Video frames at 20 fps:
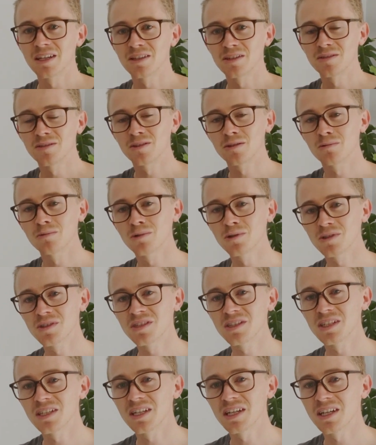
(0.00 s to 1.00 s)
towards
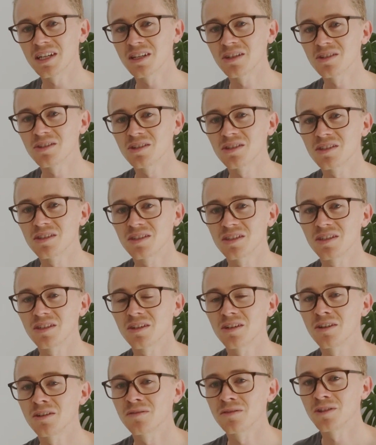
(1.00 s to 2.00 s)
the edges
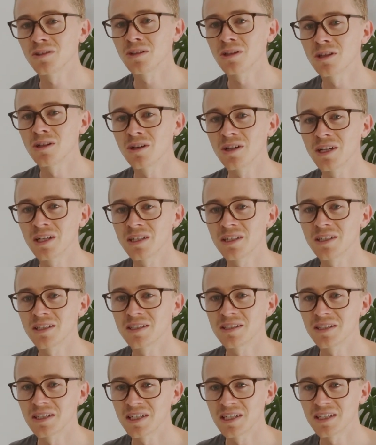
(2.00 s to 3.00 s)
of your LiDAR
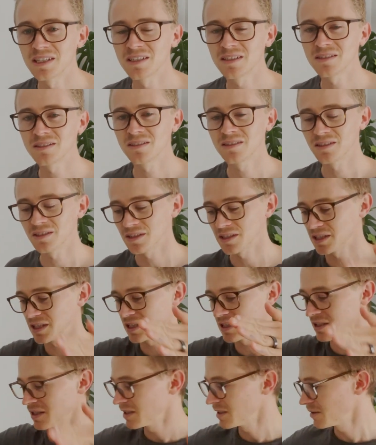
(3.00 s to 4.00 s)
data, you're
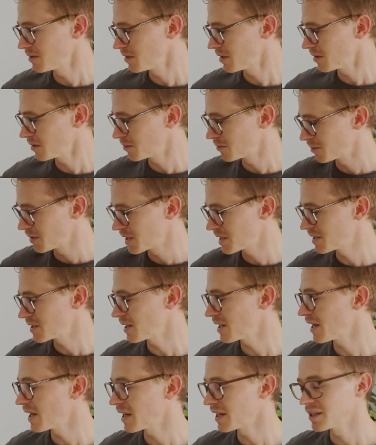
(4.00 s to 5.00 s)
getting a
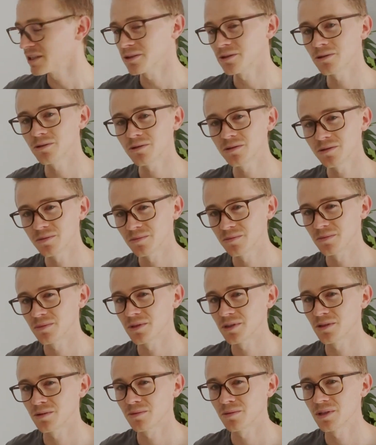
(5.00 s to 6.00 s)
greater angle
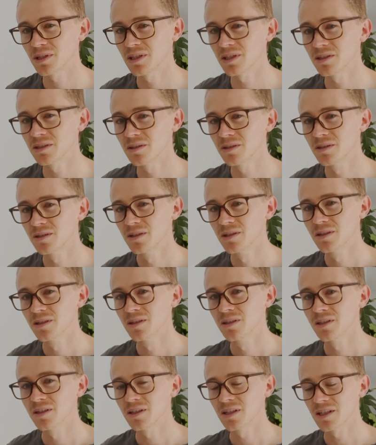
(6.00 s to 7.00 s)
between
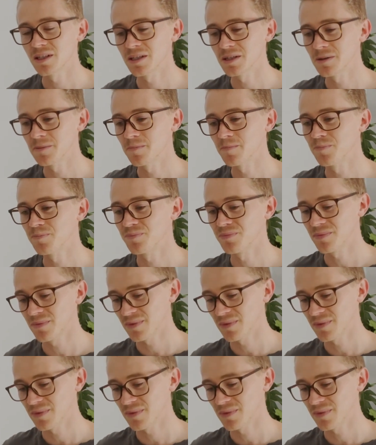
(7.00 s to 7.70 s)
the